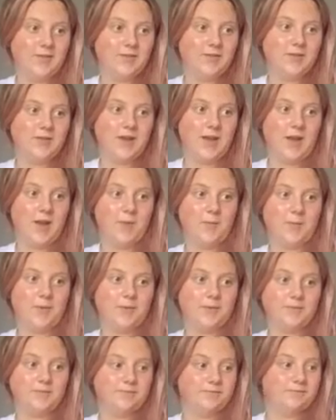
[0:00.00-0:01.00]
today I
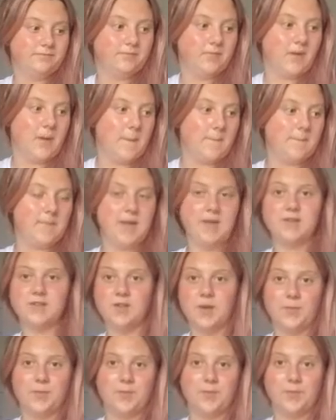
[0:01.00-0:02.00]
will bake
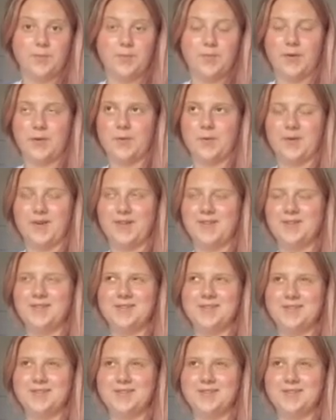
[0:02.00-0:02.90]
some meringues.